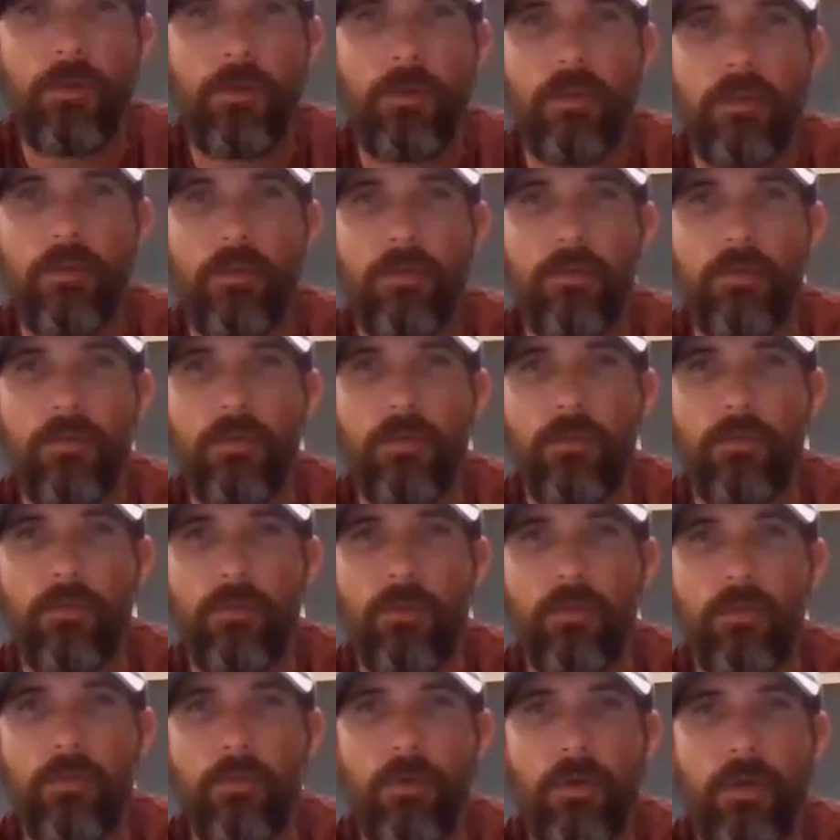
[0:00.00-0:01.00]
mean,
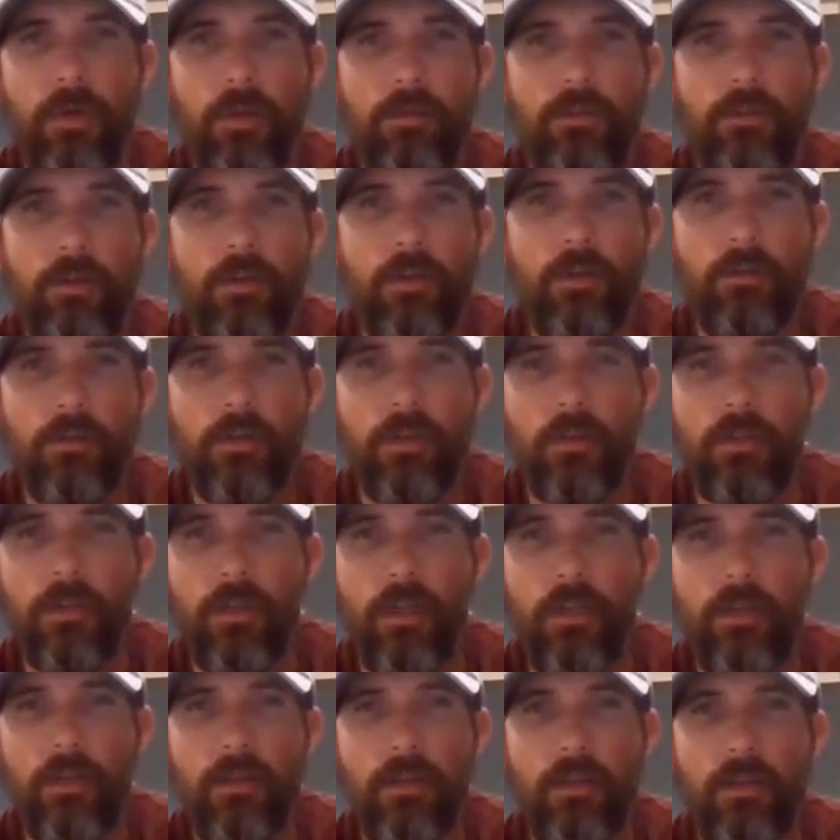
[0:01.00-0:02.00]
whenever you go into
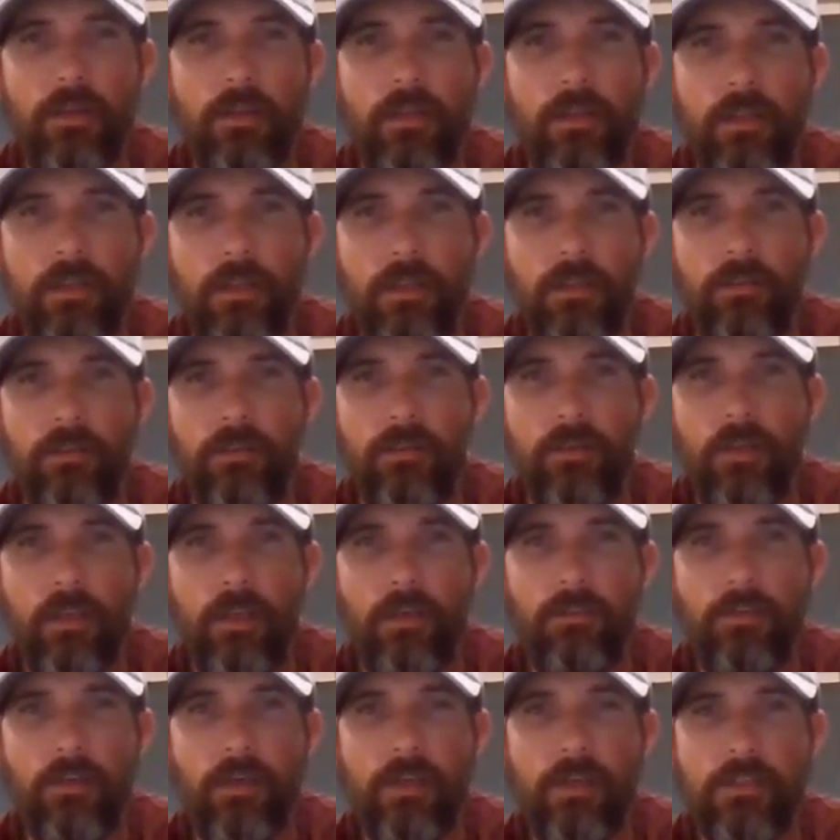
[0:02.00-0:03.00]
lending,
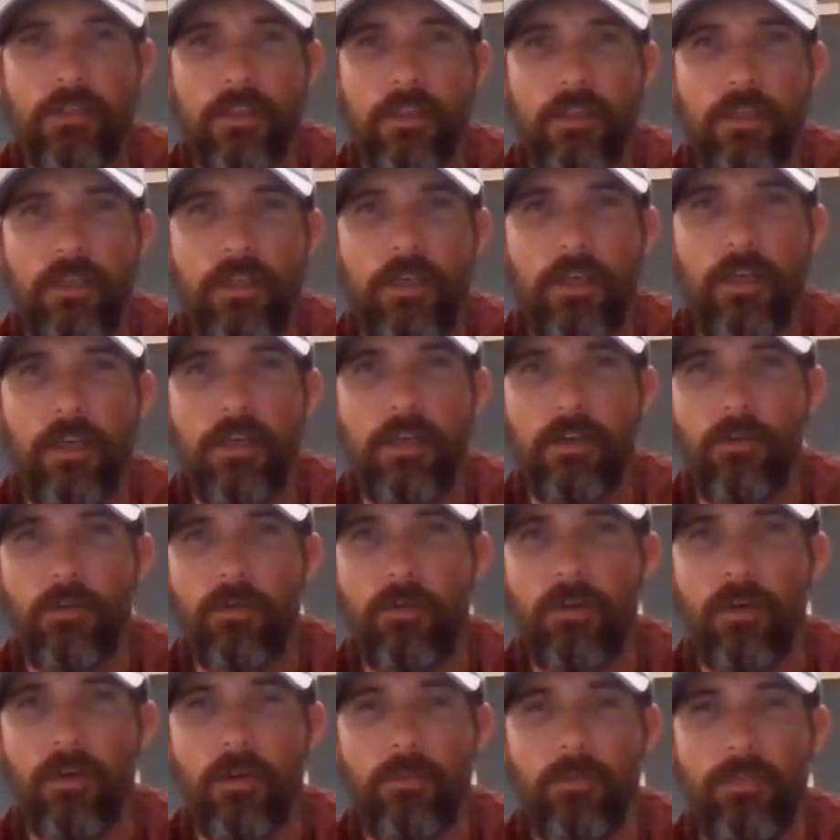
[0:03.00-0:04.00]
even as a kid
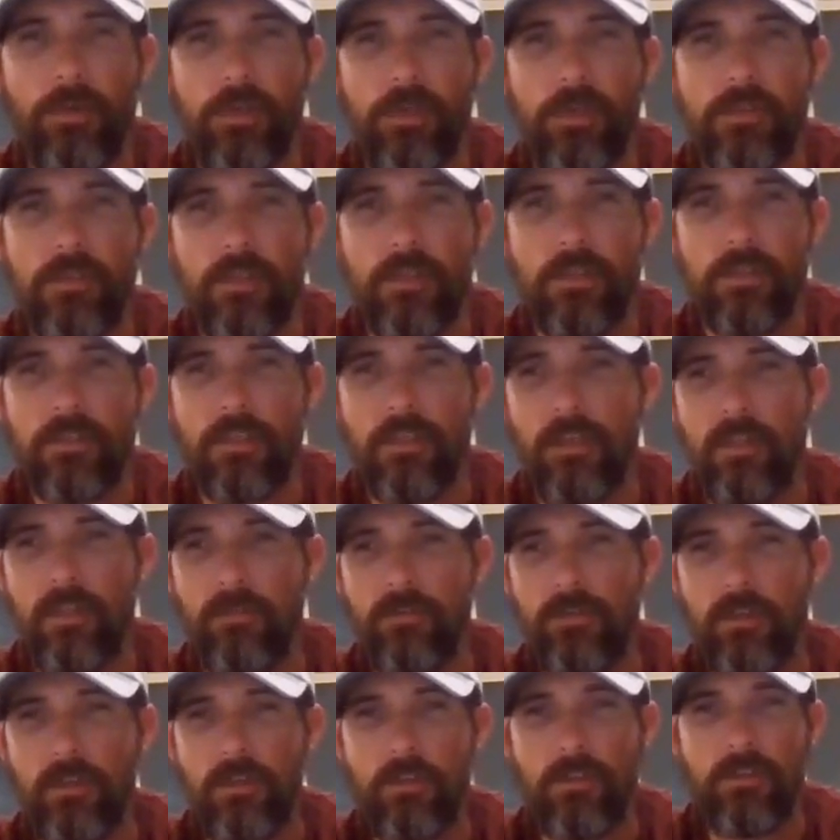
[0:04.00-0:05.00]
or a business,
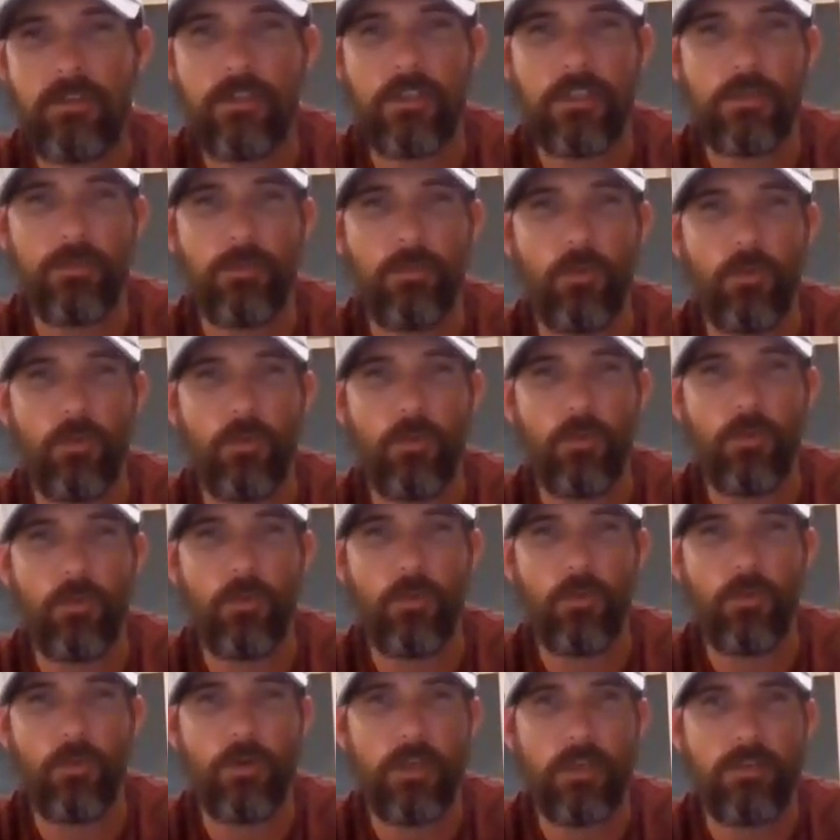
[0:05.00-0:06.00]
if you're just
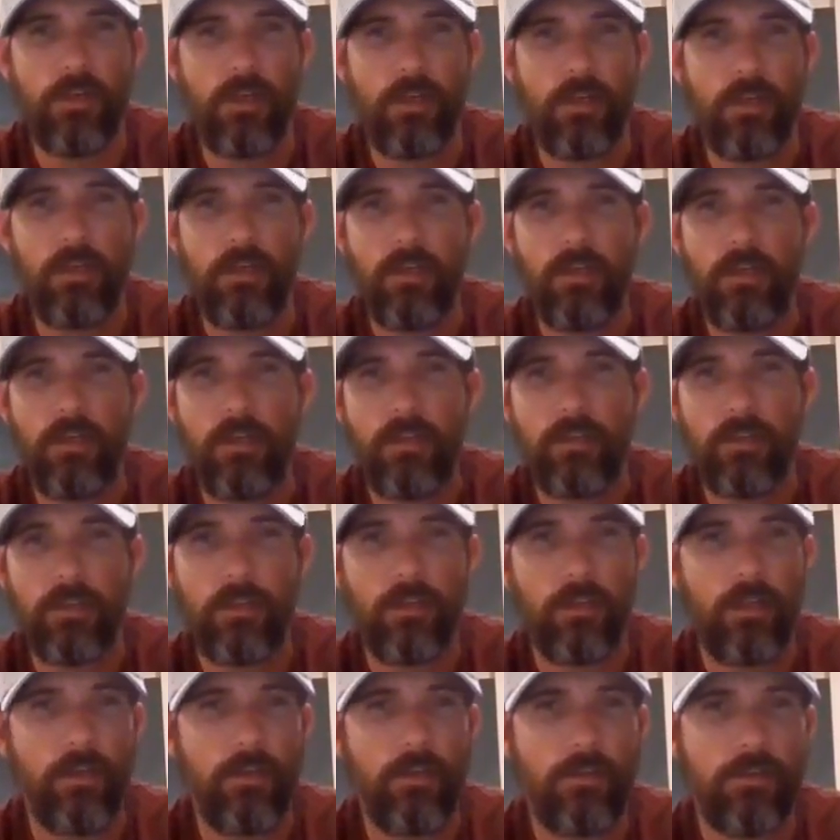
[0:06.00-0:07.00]
born yesterday,
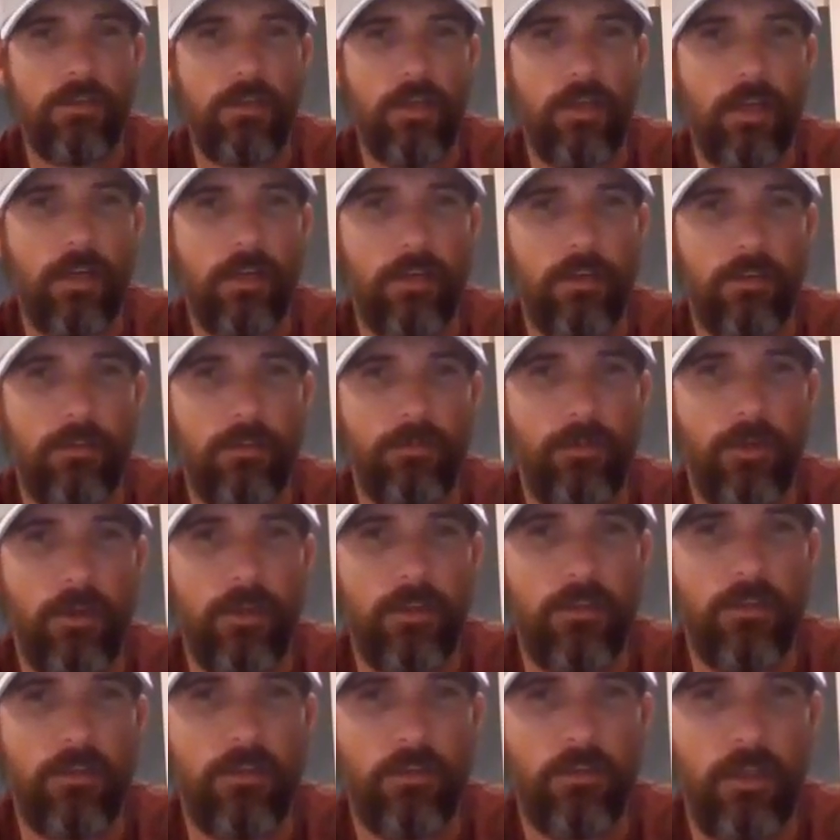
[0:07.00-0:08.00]
the lender's not going to
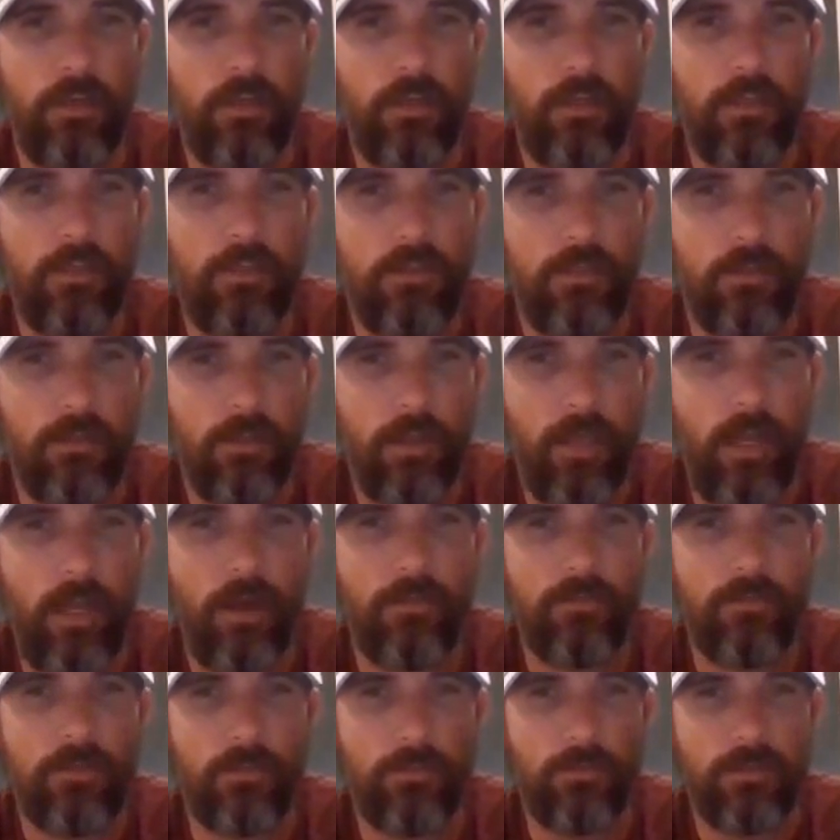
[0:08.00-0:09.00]
fund you. They need you to
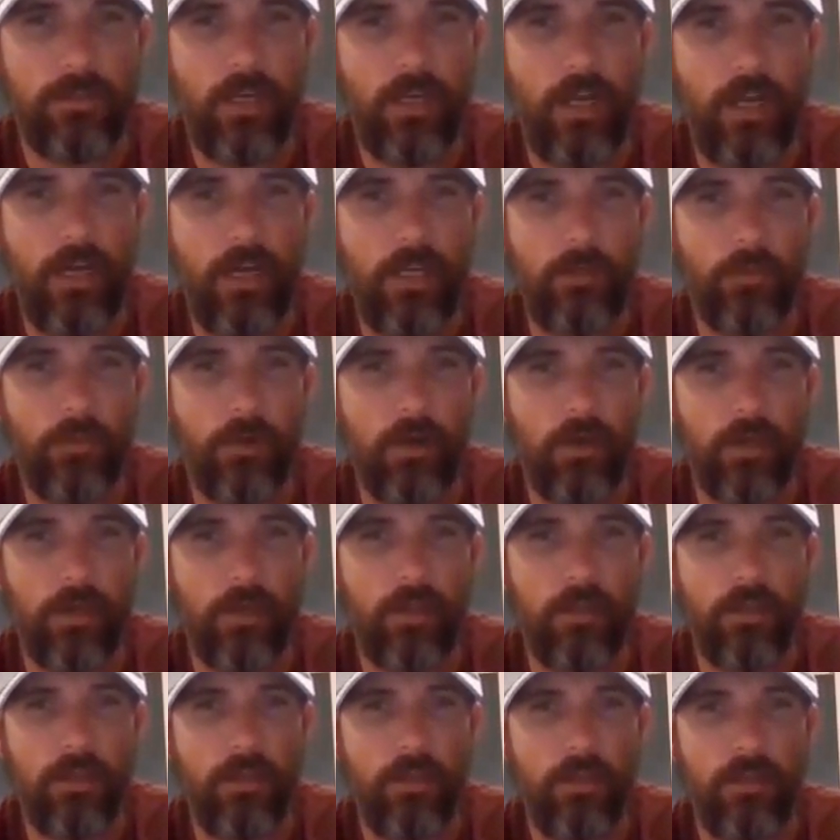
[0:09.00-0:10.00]
have some time on
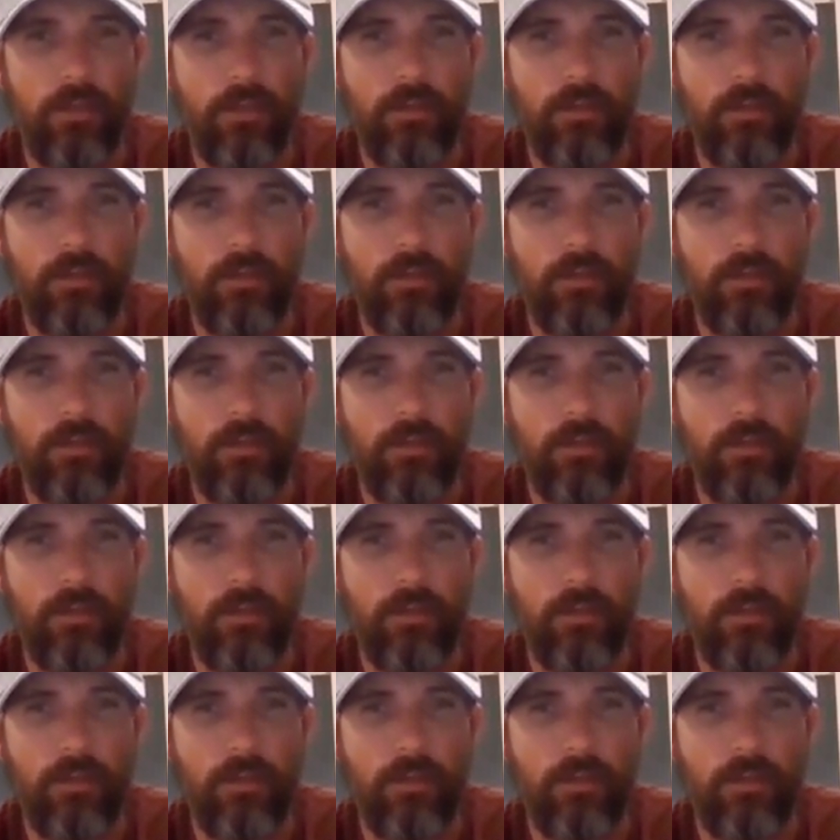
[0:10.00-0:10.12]
it.